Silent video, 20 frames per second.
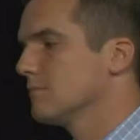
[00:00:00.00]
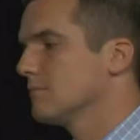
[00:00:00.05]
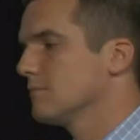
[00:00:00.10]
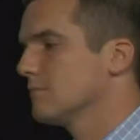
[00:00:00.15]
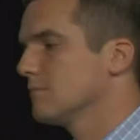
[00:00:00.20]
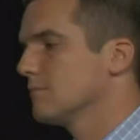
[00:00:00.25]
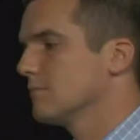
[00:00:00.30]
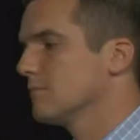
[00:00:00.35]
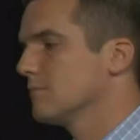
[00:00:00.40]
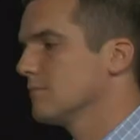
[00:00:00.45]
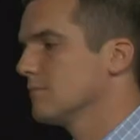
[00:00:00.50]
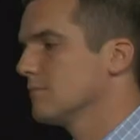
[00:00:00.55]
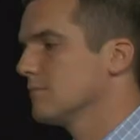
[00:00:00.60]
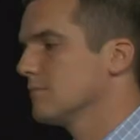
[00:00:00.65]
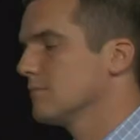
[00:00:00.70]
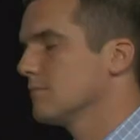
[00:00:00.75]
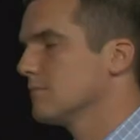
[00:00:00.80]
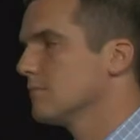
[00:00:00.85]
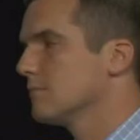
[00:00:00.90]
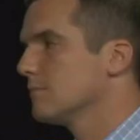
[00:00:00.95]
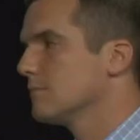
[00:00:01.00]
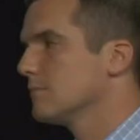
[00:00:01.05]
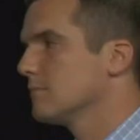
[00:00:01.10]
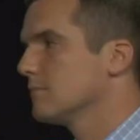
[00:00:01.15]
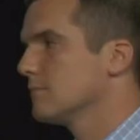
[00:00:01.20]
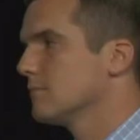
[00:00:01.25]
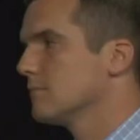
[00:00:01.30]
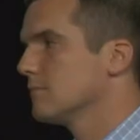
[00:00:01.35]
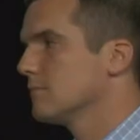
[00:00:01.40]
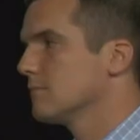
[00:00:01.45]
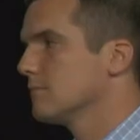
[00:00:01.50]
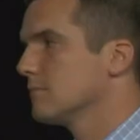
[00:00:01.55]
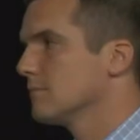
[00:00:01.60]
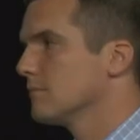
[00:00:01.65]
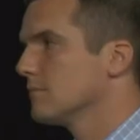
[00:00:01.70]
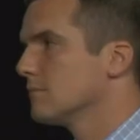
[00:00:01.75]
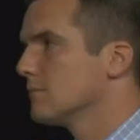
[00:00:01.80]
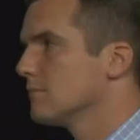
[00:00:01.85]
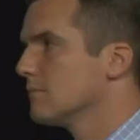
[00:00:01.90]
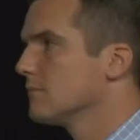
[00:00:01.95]

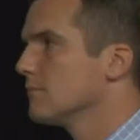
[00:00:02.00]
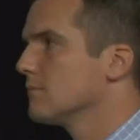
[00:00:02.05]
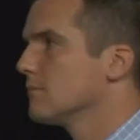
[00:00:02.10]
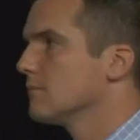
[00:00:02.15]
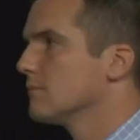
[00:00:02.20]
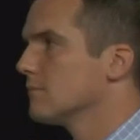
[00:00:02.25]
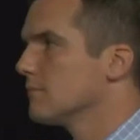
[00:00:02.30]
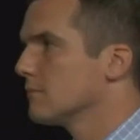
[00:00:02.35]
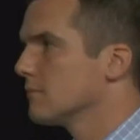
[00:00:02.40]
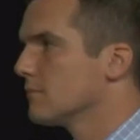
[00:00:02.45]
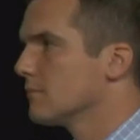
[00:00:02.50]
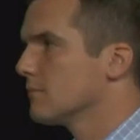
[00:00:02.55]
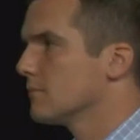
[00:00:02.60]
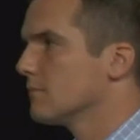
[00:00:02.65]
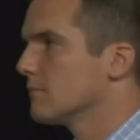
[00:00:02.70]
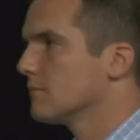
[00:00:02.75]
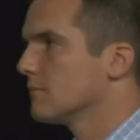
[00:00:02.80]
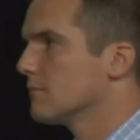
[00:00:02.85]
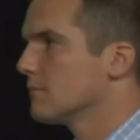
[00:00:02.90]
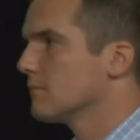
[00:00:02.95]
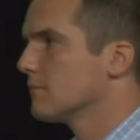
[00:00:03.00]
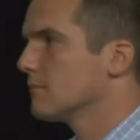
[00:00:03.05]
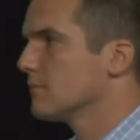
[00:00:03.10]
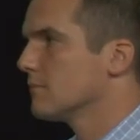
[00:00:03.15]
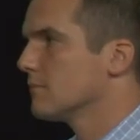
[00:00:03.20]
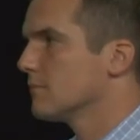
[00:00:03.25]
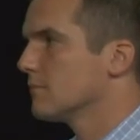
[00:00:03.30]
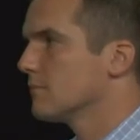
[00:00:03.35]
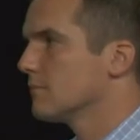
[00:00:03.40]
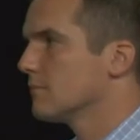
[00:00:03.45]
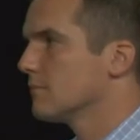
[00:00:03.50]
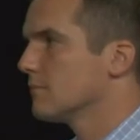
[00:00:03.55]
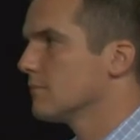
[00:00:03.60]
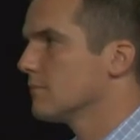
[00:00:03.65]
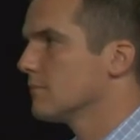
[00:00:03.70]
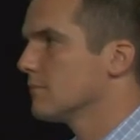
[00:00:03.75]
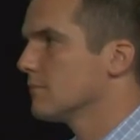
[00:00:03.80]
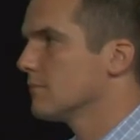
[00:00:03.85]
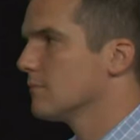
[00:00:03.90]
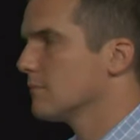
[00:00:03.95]

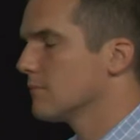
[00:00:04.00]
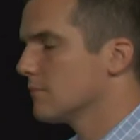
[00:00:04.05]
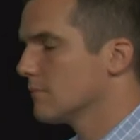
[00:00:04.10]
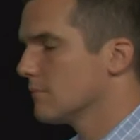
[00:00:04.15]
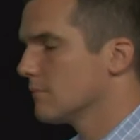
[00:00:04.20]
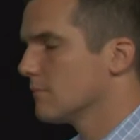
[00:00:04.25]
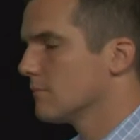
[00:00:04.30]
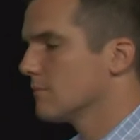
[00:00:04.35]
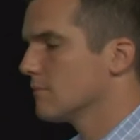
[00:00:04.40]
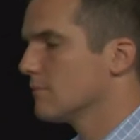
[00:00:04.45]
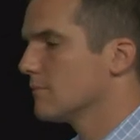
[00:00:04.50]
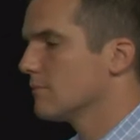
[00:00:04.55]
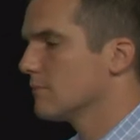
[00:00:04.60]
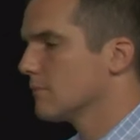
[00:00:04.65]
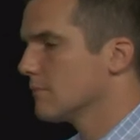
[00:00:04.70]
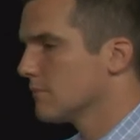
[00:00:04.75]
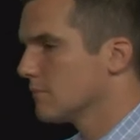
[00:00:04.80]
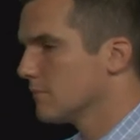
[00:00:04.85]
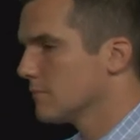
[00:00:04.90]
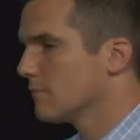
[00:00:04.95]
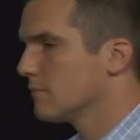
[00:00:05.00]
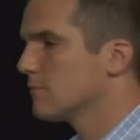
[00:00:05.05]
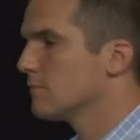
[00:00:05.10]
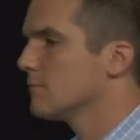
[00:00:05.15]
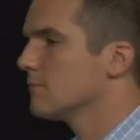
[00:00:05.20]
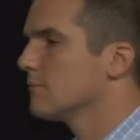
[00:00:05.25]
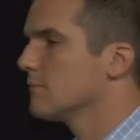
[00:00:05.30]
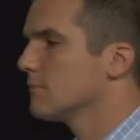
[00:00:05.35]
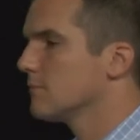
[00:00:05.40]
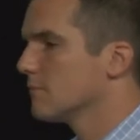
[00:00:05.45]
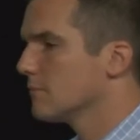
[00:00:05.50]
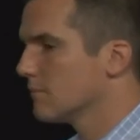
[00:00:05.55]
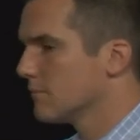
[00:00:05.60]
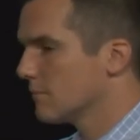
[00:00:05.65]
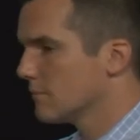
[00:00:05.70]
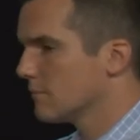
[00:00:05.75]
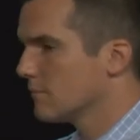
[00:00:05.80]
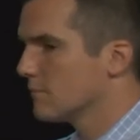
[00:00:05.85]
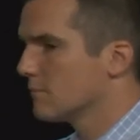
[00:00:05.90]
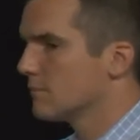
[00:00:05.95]

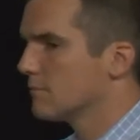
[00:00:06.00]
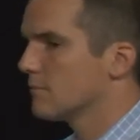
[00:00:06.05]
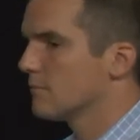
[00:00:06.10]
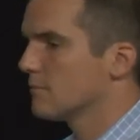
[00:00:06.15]
No words are spoken by the person on screen.